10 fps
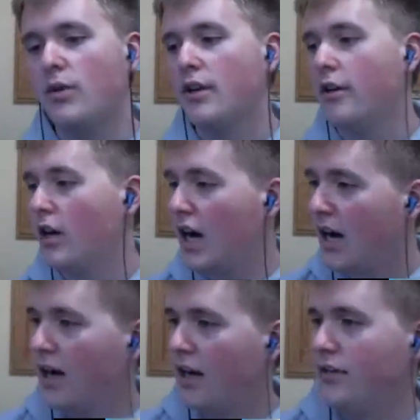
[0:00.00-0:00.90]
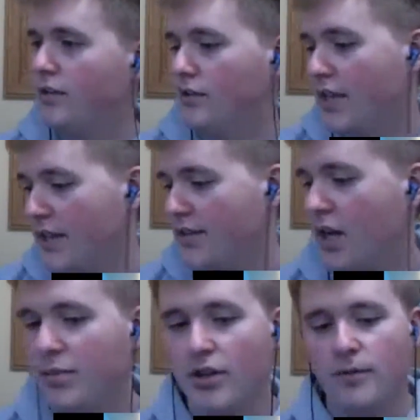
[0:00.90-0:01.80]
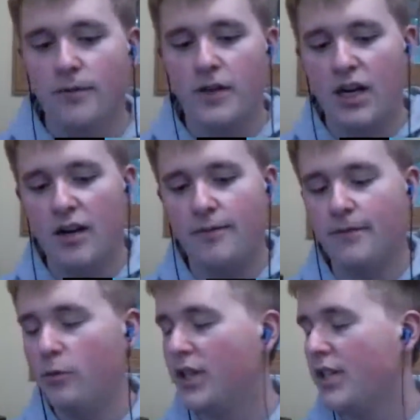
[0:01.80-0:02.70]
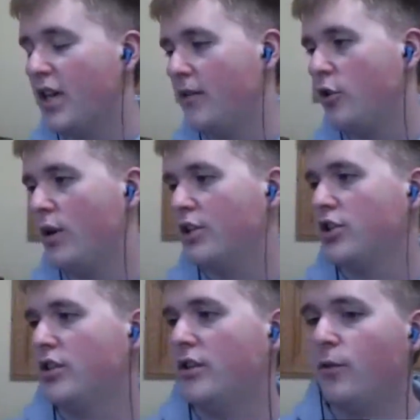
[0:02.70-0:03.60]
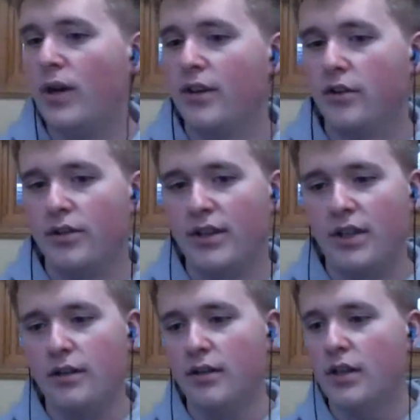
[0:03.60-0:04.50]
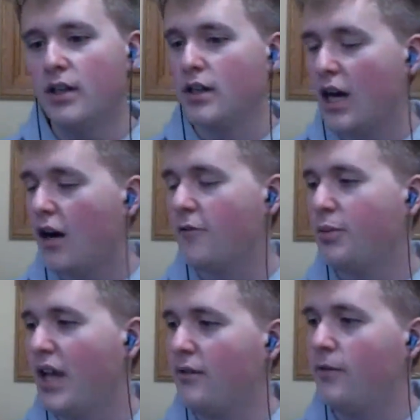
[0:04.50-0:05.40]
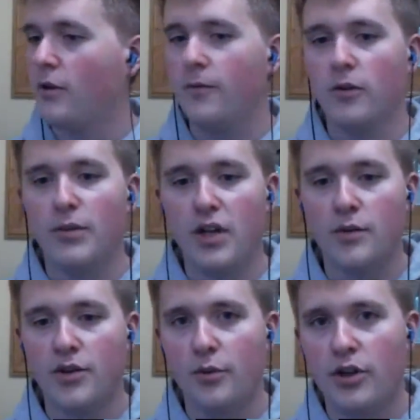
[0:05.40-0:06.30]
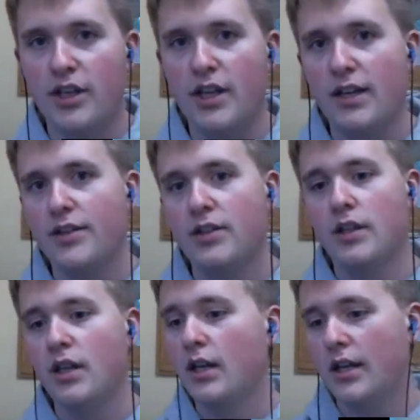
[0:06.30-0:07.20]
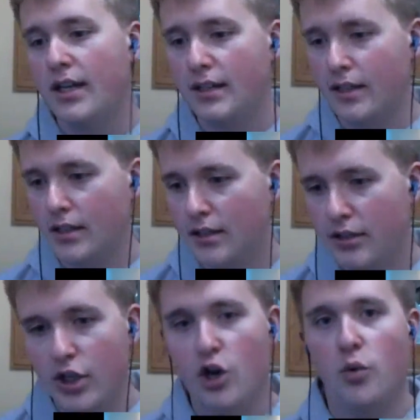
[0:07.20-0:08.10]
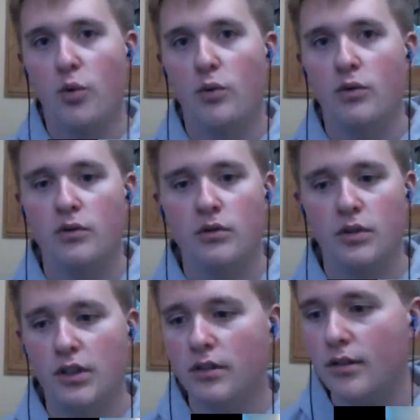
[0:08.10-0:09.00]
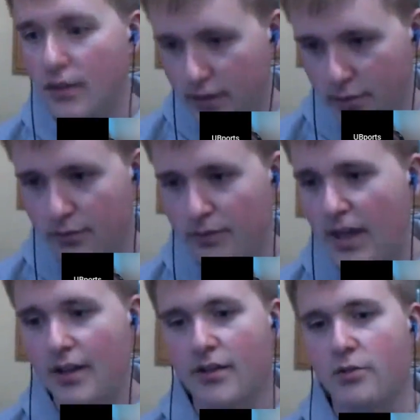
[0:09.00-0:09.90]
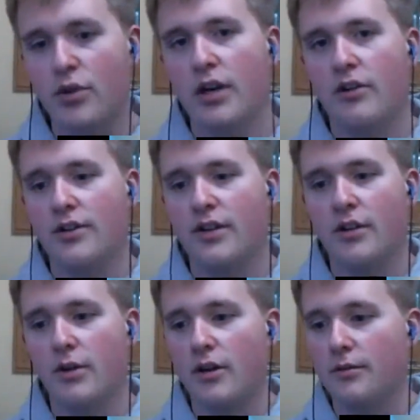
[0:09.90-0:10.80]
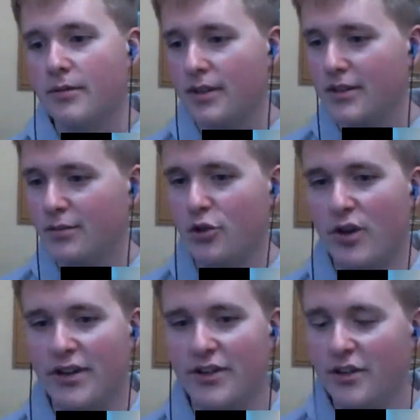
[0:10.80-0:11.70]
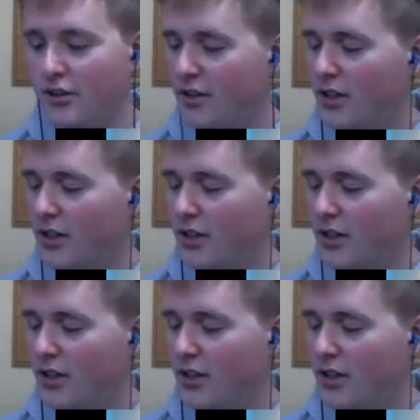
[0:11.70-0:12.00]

we are on that topic of COF, we did have a question of whether the COF platform for Mir was working yet. No, that isn't progressed anywhere. Progressed.